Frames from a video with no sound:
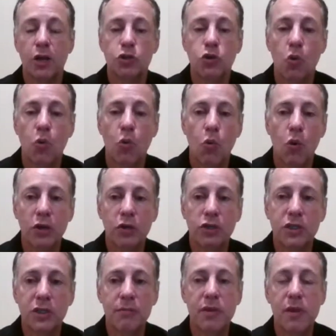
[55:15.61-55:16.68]
So what are
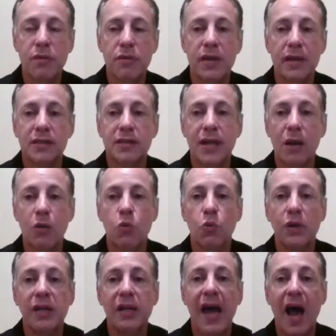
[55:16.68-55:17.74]
some of the things that
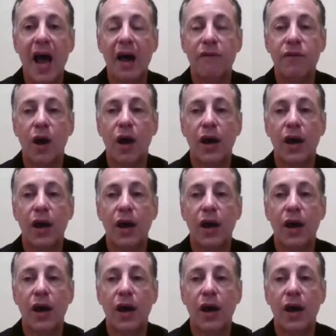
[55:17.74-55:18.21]
we have